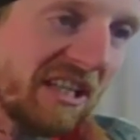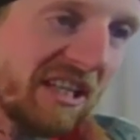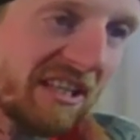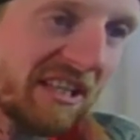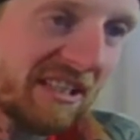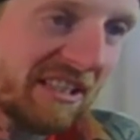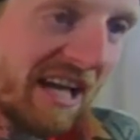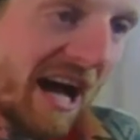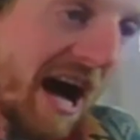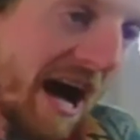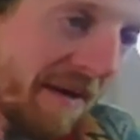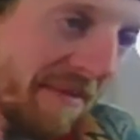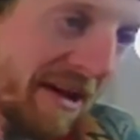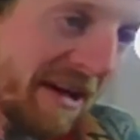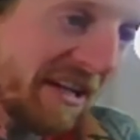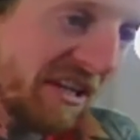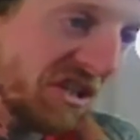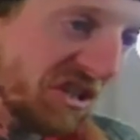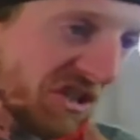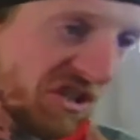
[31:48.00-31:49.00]
this guy,
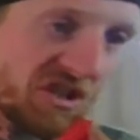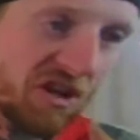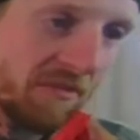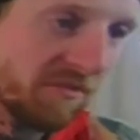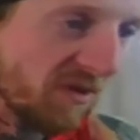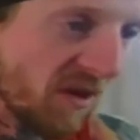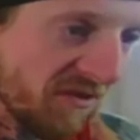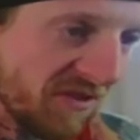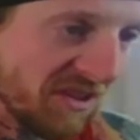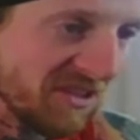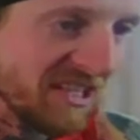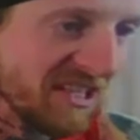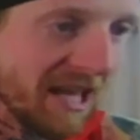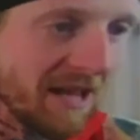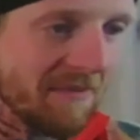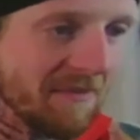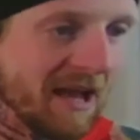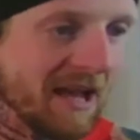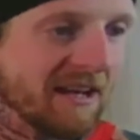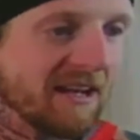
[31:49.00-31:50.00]
man. He just jumps off the
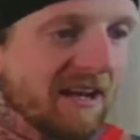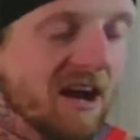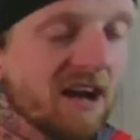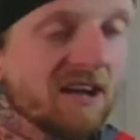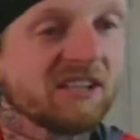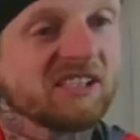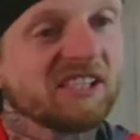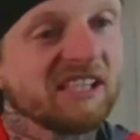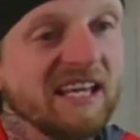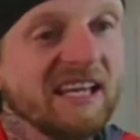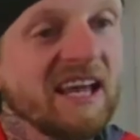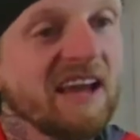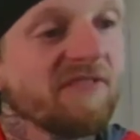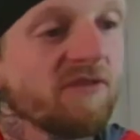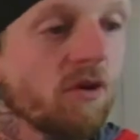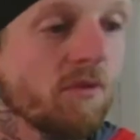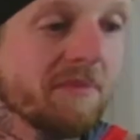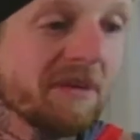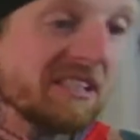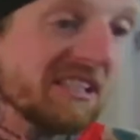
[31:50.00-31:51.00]
tape, man. And honestly, he
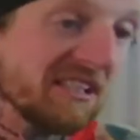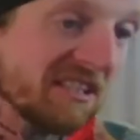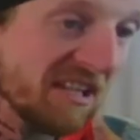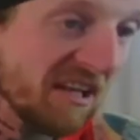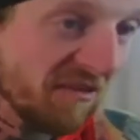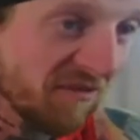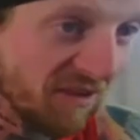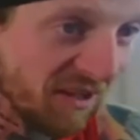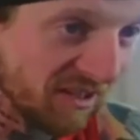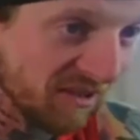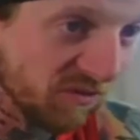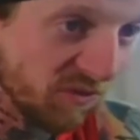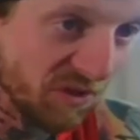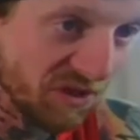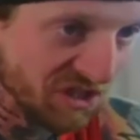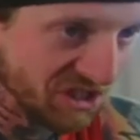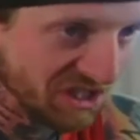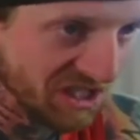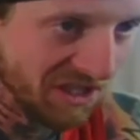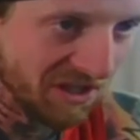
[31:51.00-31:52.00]
gave Ole Miss's defense,
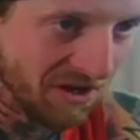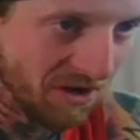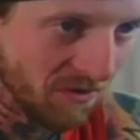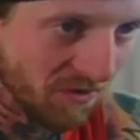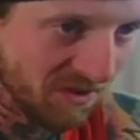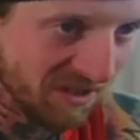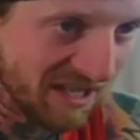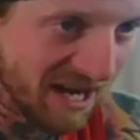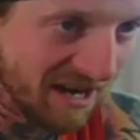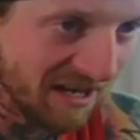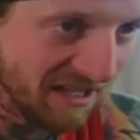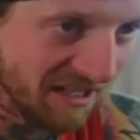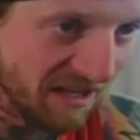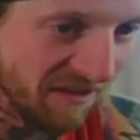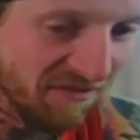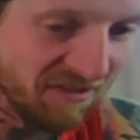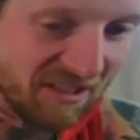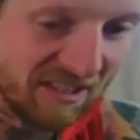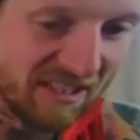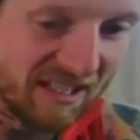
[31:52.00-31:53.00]
which, was not a
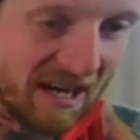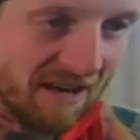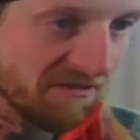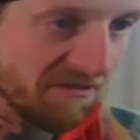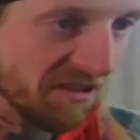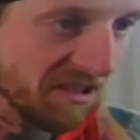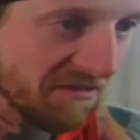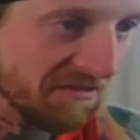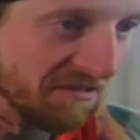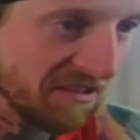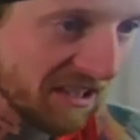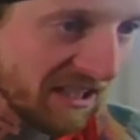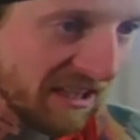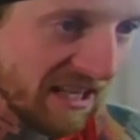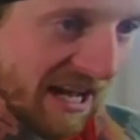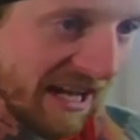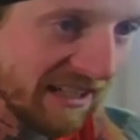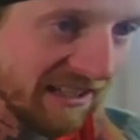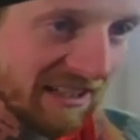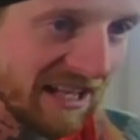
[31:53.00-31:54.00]
defense that I really, really
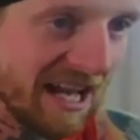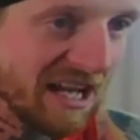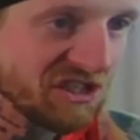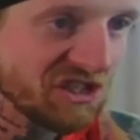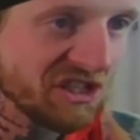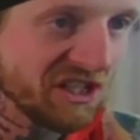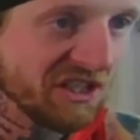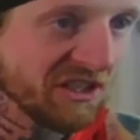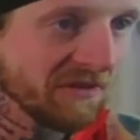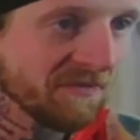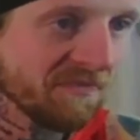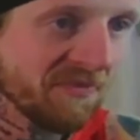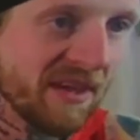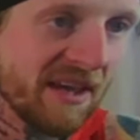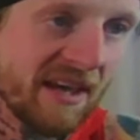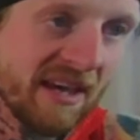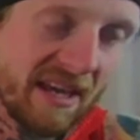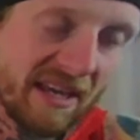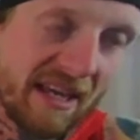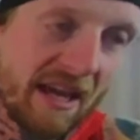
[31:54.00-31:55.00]
liked last year.
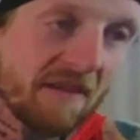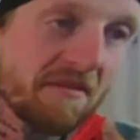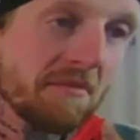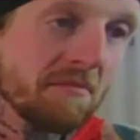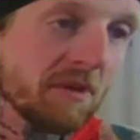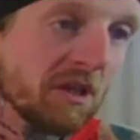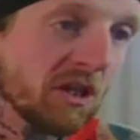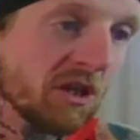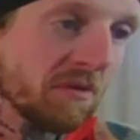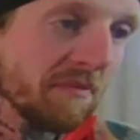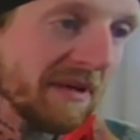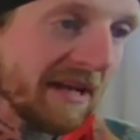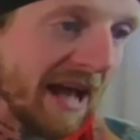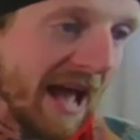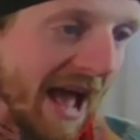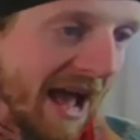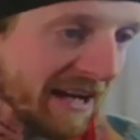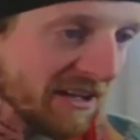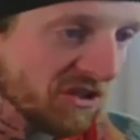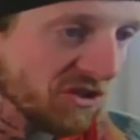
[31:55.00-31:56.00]
Gave them a little bit
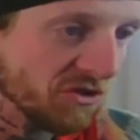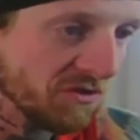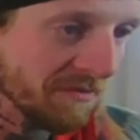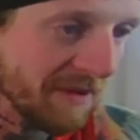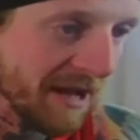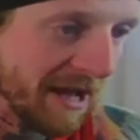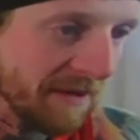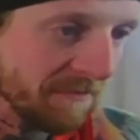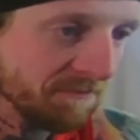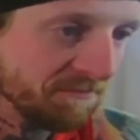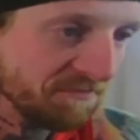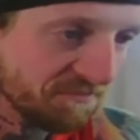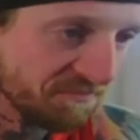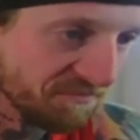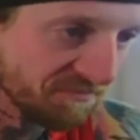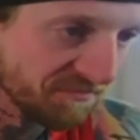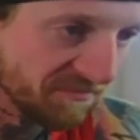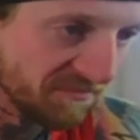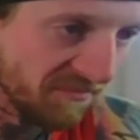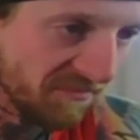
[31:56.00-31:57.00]
of attitude, man.
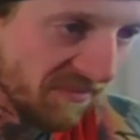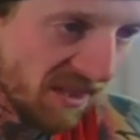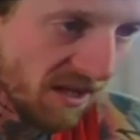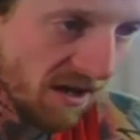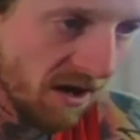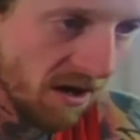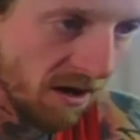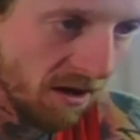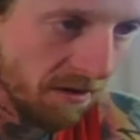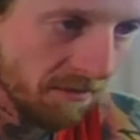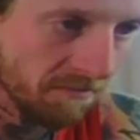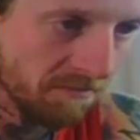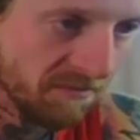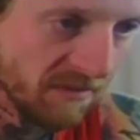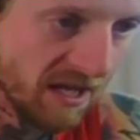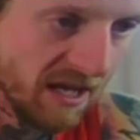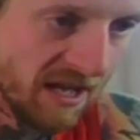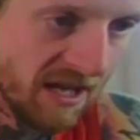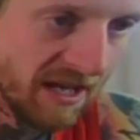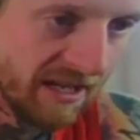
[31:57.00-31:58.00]

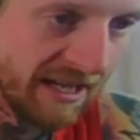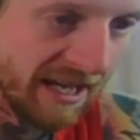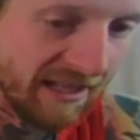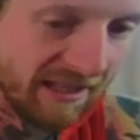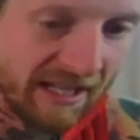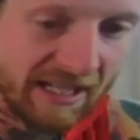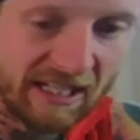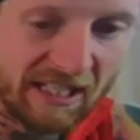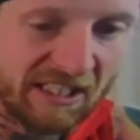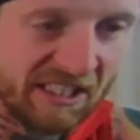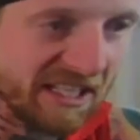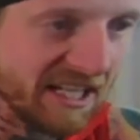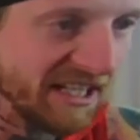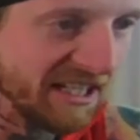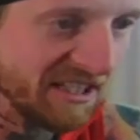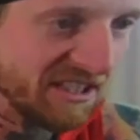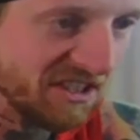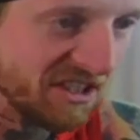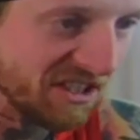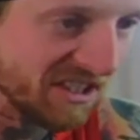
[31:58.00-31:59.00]
Again, like I said,
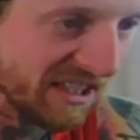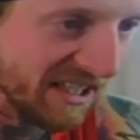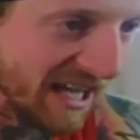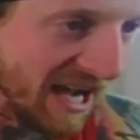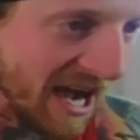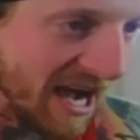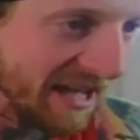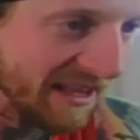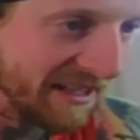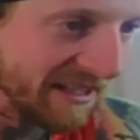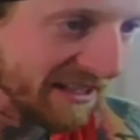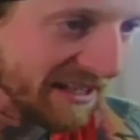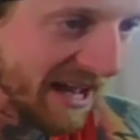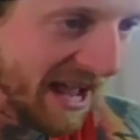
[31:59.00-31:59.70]
he's just a guy that